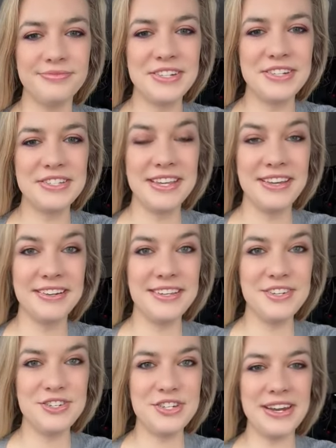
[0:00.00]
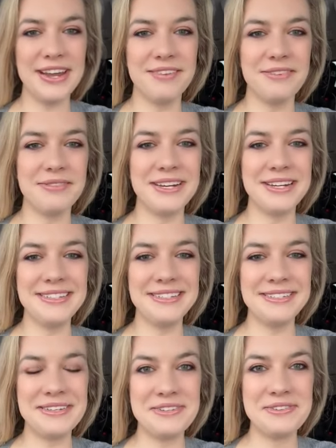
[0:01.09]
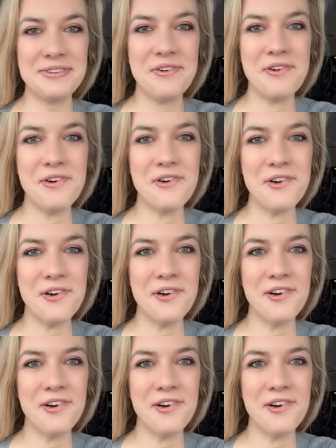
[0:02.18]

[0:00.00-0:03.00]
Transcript: there's literally shit everywhere, he says. All